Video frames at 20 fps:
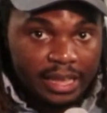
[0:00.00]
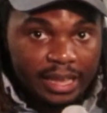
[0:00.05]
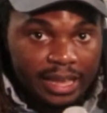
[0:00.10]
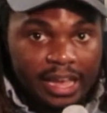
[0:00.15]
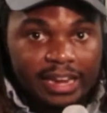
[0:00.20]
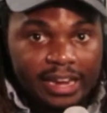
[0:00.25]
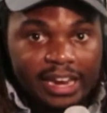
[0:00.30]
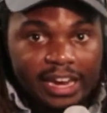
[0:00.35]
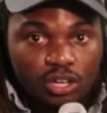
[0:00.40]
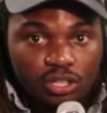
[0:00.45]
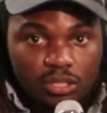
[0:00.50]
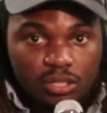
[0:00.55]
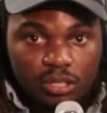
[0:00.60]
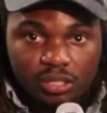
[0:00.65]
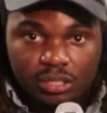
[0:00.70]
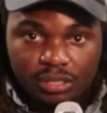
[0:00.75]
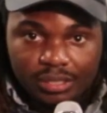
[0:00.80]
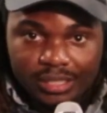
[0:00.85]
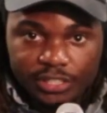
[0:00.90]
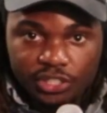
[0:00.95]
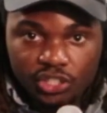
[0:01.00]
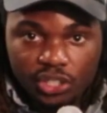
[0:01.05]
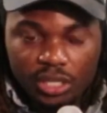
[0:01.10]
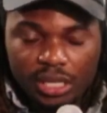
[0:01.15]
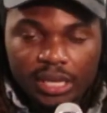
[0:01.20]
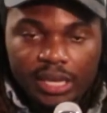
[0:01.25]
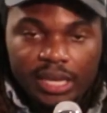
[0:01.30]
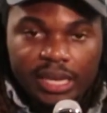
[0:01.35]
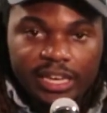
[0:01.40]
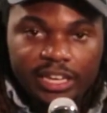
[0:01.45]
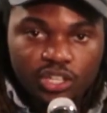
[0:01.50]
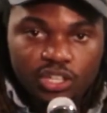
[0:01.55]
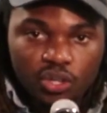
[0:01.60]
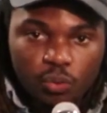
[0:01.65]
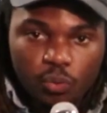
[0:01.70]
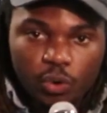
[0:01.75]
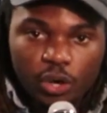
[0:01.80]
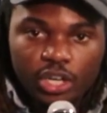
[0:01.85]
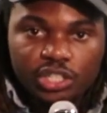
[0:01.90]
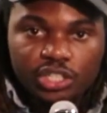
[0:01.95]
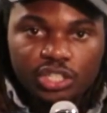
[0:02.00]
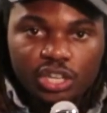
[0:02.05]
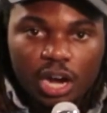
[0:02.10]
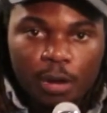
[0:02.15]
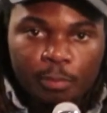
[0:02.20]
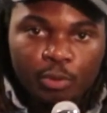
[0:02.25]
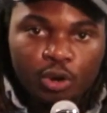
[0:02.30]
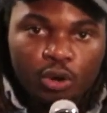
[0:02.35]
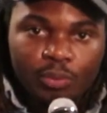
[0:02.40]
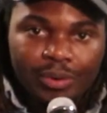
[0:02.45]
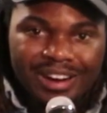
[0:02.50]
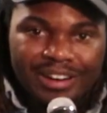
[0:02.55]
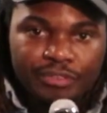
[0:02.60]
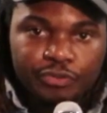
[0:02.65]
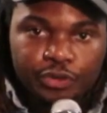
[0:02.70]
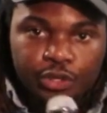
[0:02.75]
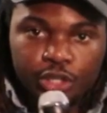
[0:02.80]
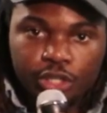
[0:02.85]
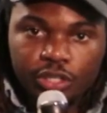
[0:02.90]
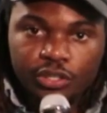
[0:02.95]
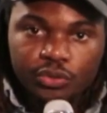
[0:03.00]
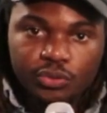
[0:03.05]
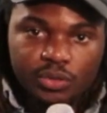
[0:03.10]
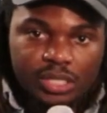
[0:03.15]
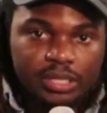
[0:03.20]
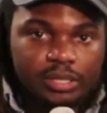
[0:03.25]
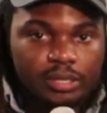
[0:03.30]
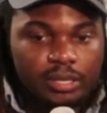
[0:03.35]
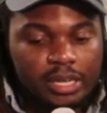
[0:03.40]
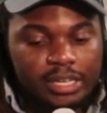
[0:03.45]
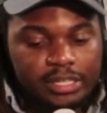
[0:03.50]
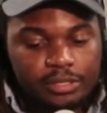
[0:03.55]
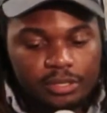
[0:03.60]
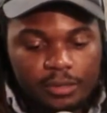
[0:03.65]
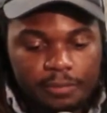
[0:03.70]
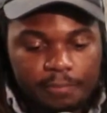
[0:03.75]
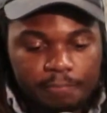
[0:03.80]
and air circulation in your workshop or wherever you're using your laser.